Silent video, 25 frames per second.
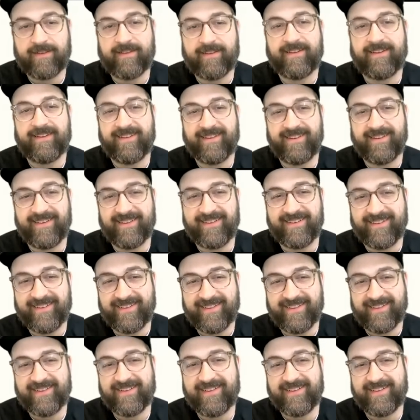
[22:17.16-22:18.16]

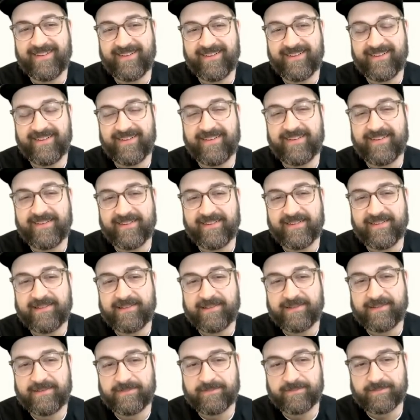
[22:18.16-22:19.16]

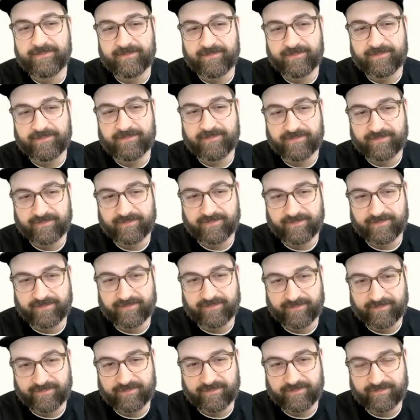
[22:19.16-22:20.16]

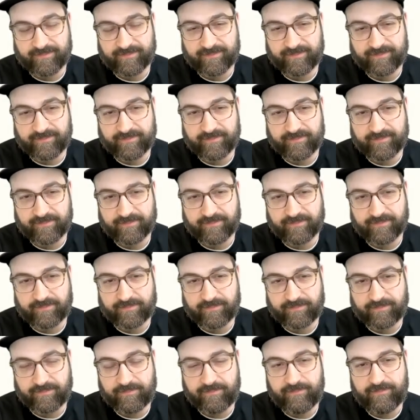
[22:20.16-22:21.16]

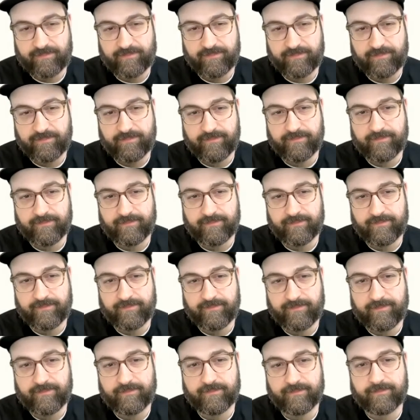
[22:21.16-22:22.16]

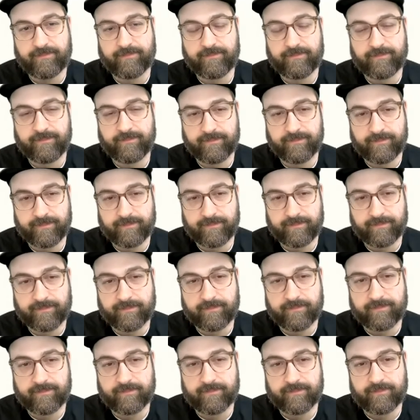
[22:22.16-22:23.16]

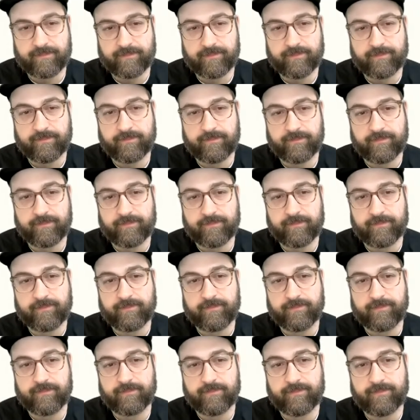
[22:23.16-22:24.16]

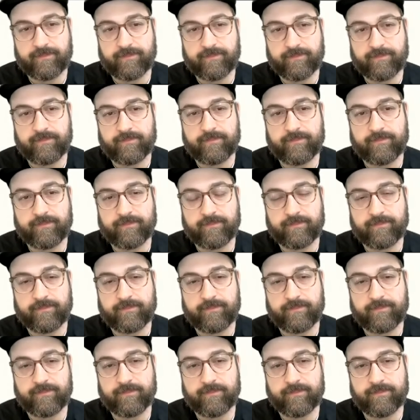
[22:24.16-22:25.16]
[no speech]